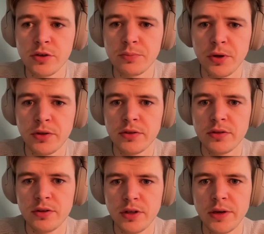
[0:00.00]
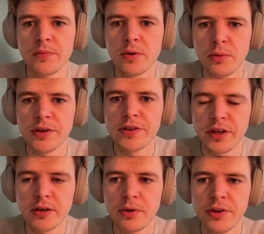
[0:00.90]
that's a good point. Yeah, okay. I will
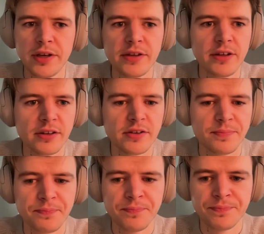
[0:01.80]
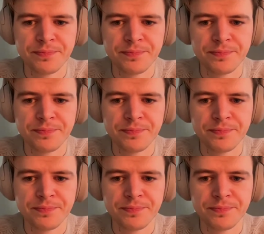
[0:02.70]
think about that. Thanks.